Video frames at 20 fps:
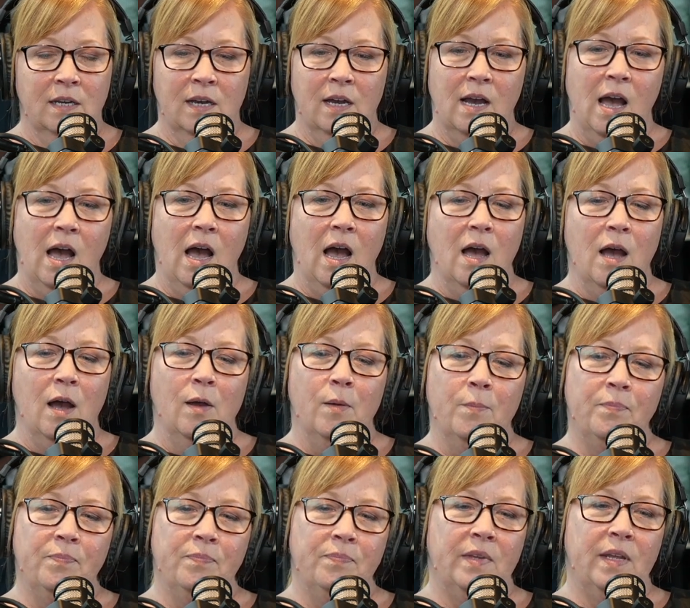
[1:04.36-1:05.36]

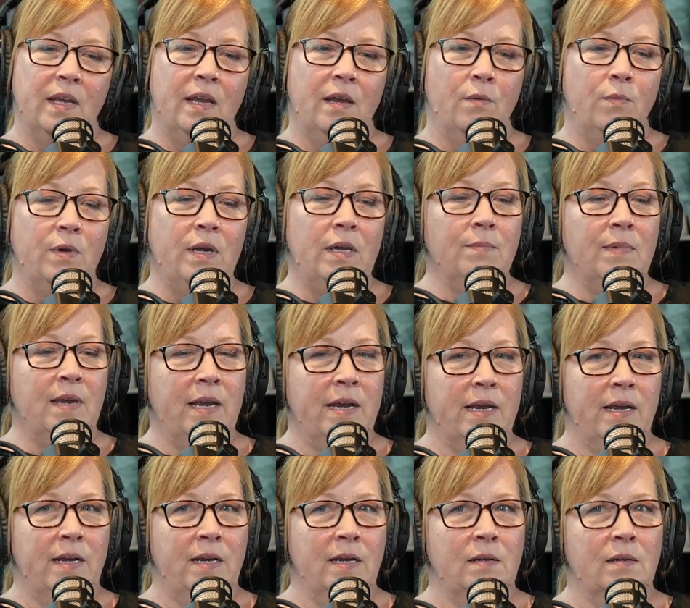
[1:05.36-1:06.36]
And we
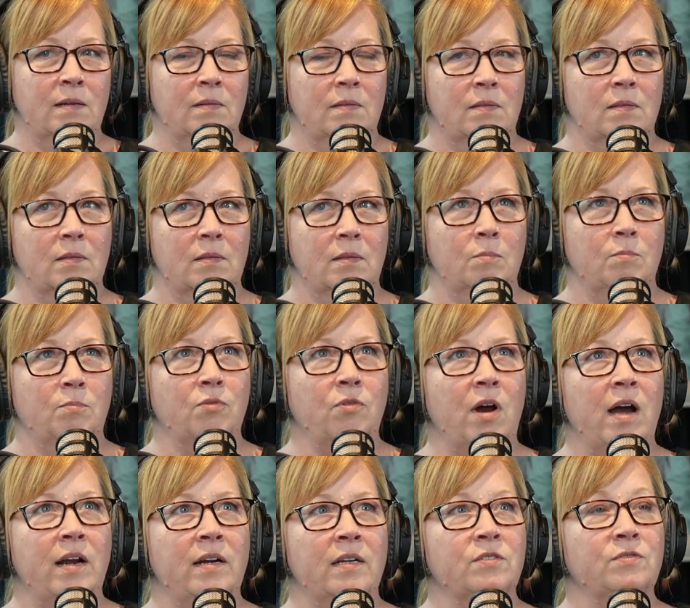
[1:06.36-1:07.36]
made
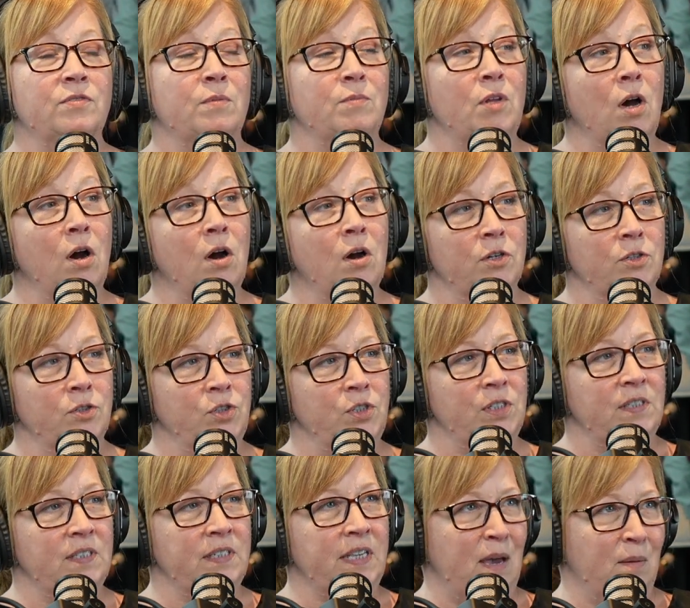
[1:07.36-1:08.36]
products from the
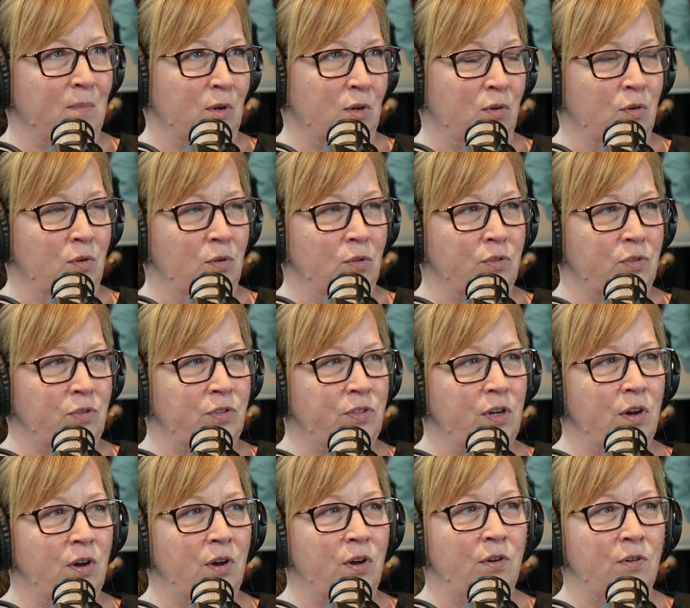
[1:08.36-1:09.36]
harshest chemicals.
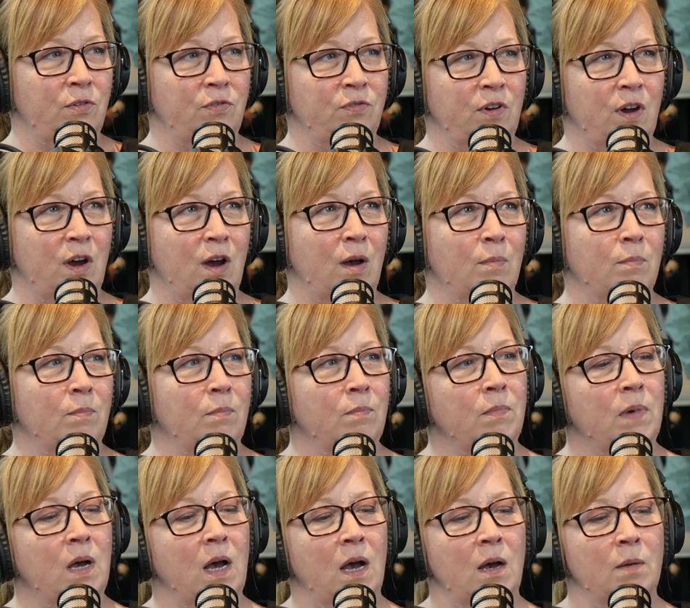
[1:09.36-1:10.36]
So from
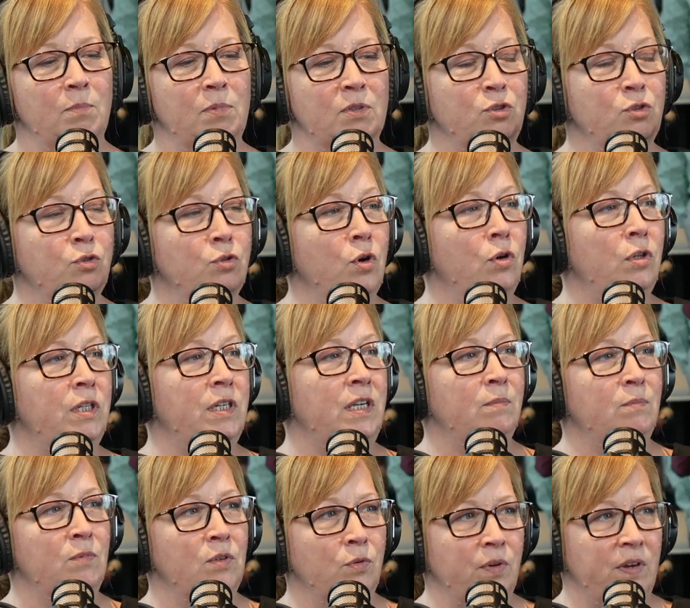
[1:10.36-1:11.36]

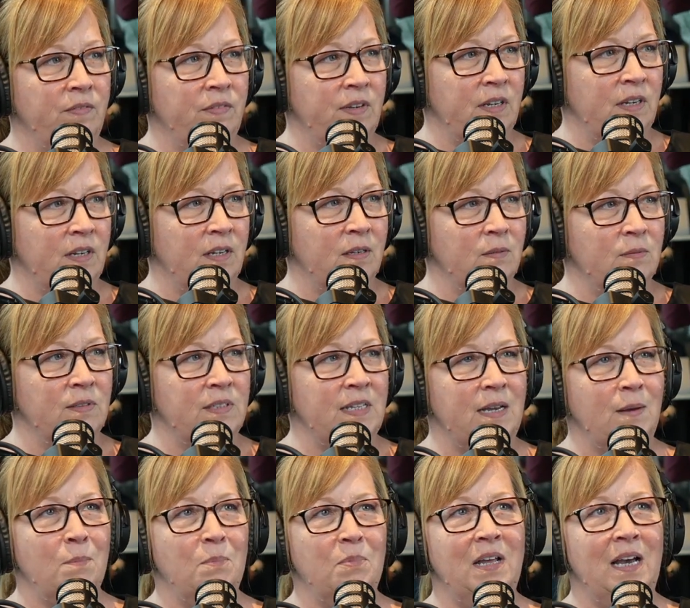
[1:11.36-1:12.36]
petroleum derivatives, they
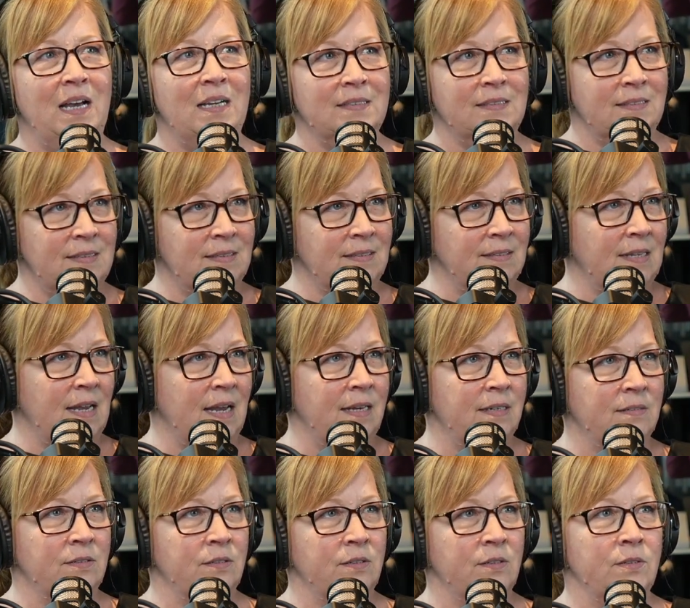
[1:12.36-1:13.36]
have
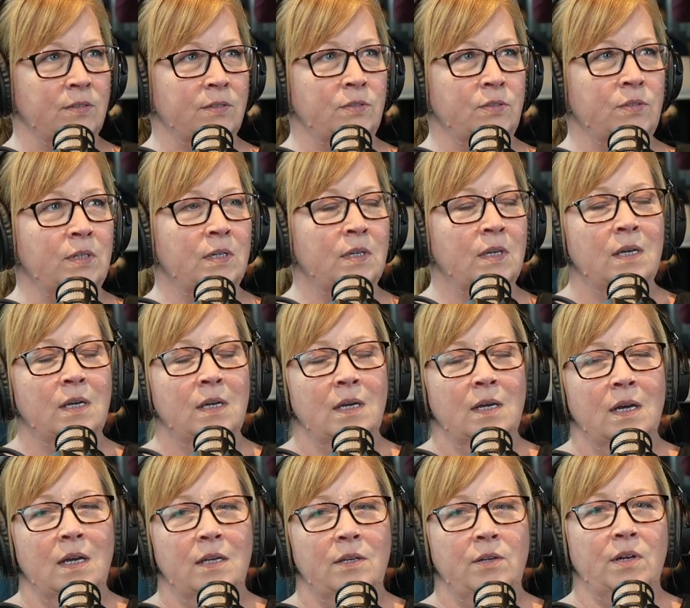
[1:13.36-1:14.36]
plasticizers.
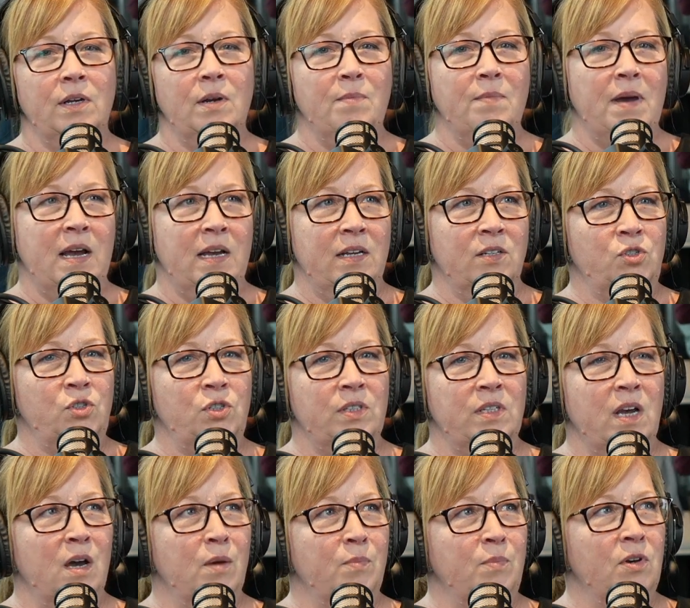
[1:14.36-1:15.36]
You can imagine the
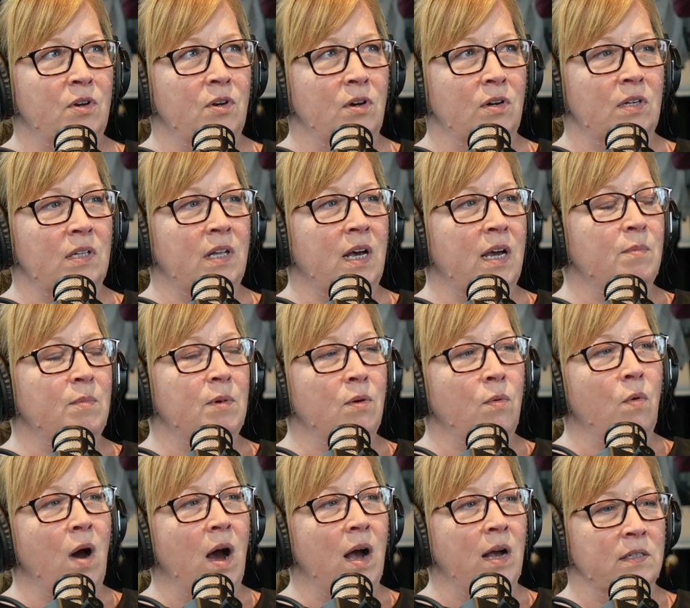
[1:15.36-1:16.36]
uphill climb it
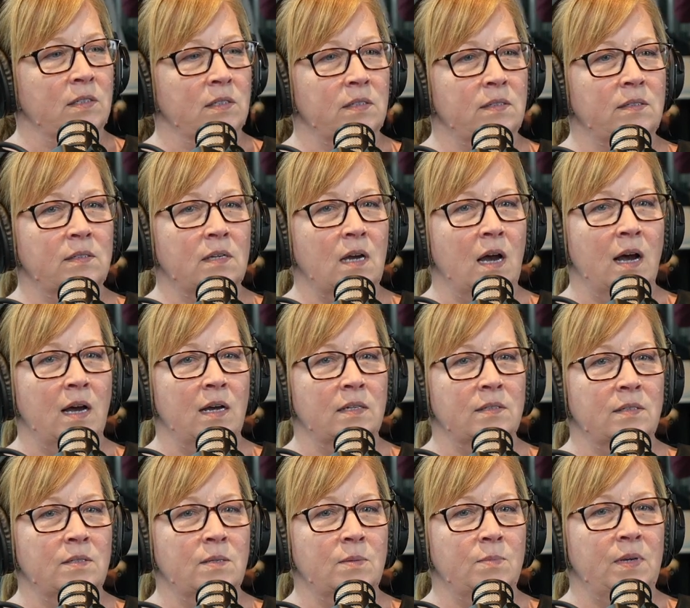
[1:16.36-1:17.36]
was
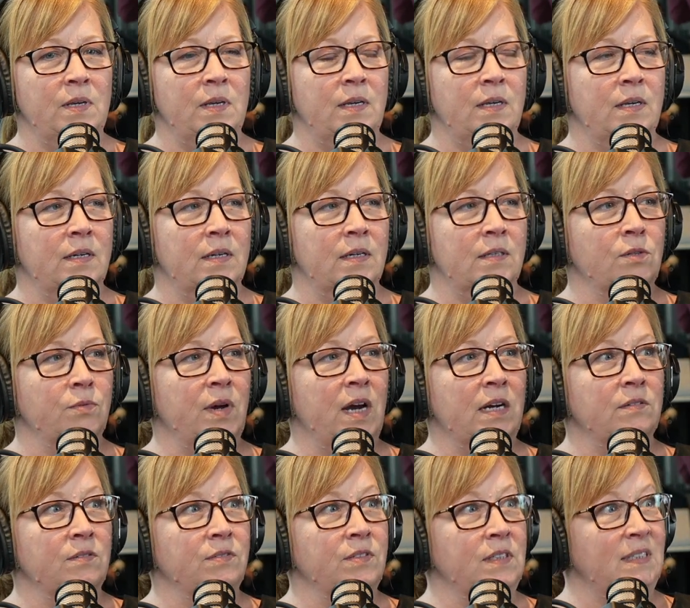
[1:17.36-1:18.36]
to be a
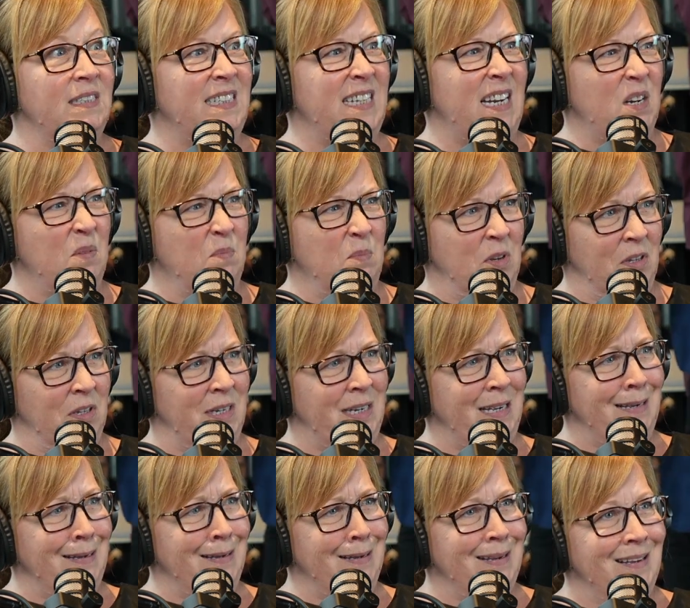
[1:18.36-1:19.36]
director of
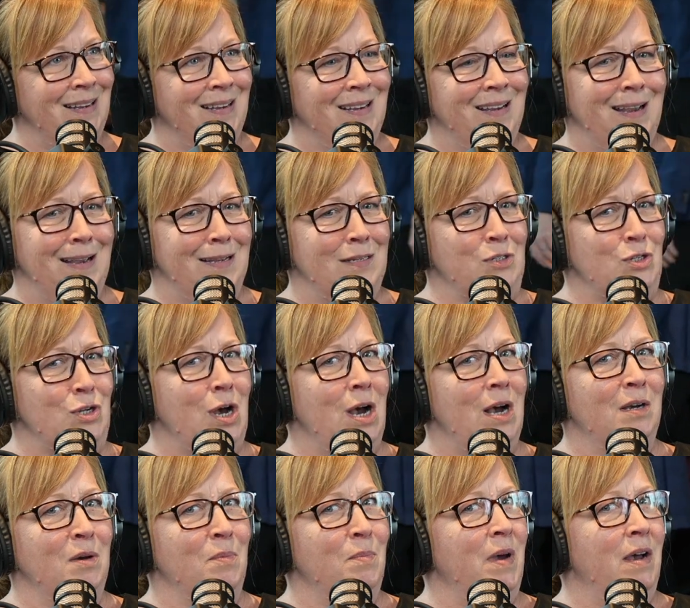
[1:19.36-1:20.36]
sustainability and
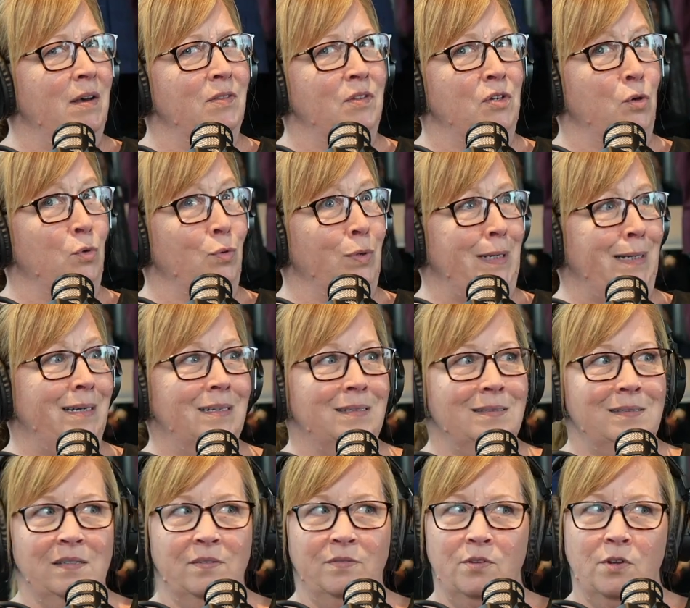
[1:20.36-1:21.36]
talk about the
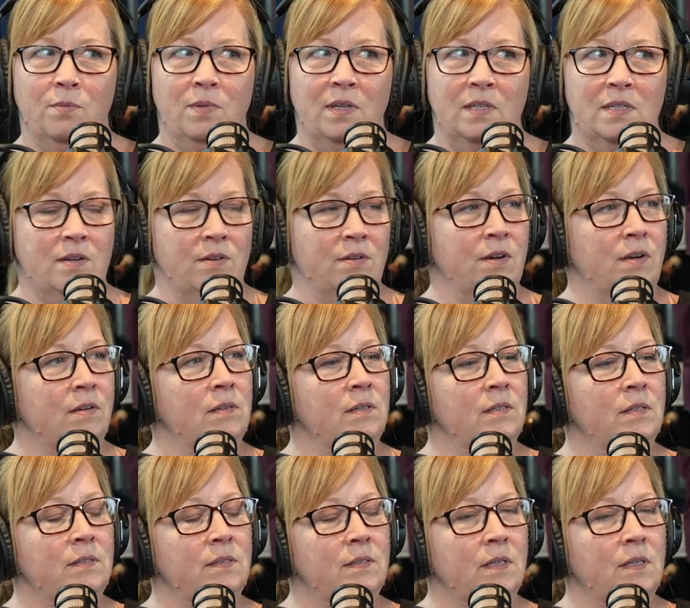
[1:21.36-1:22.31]
greenness of your materials.